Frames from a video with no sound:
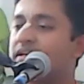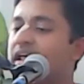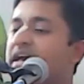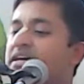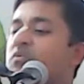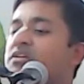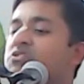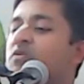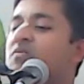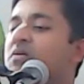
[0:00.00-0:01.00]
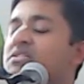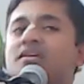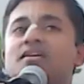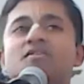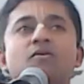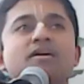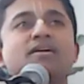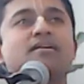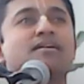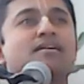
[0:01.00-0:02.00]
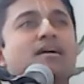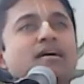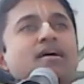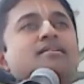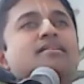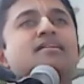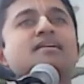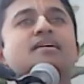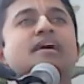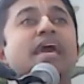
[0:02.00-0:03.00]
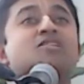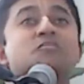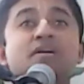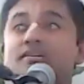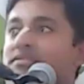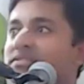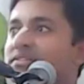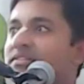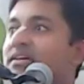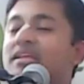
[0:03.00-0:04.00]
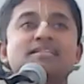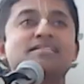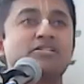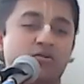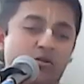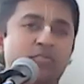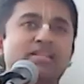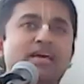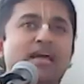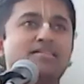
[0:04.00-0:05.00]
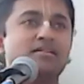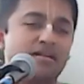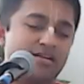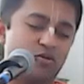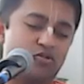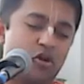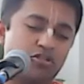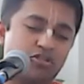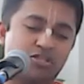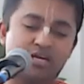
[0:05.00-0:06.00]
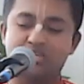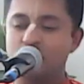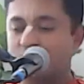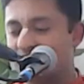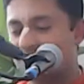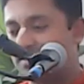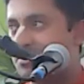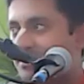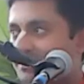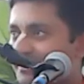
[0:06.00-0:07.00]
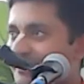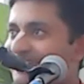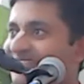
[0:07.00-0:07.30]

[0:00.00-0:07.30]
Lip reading: Then as one is doing bhajan and going ahead, experience, realization will be the answer. And to cross-check, you can see in shastra.